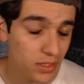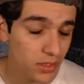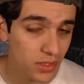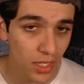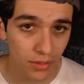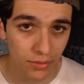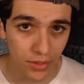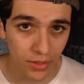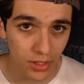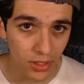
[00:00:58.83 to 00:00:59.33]
is
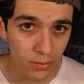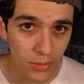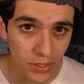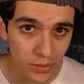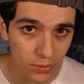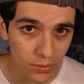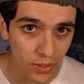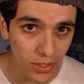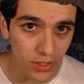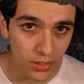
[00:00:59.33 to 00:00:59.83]
not really
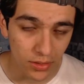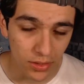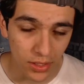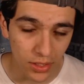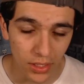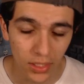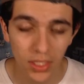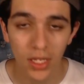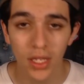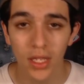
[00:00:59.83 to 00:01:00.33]
Miss
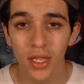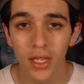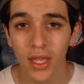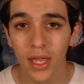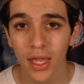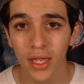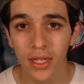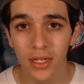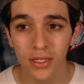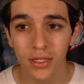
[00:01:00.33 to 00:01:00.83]
Wunderlich,
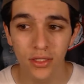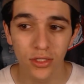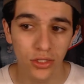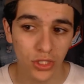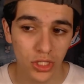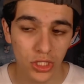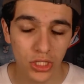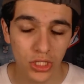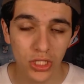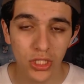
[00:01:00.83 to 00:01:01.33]
and
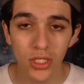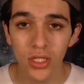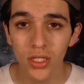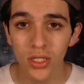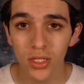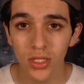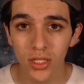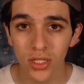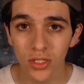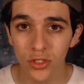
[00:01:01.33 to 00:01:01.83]

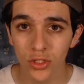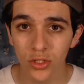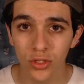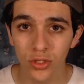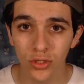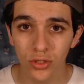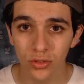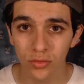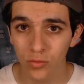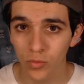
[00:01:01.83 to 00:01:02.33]
she is
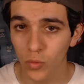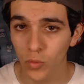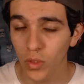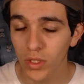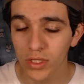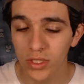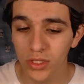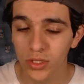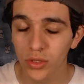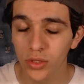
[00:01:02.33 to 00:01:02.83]

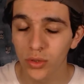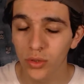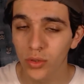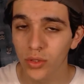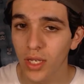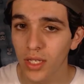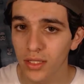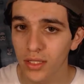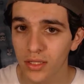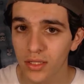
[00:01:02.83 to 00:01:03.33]
wants to
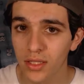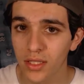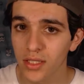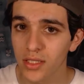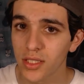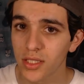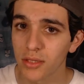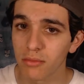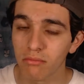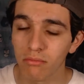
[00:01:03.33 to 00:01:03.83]
get
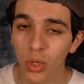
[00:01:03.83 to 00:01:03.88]
this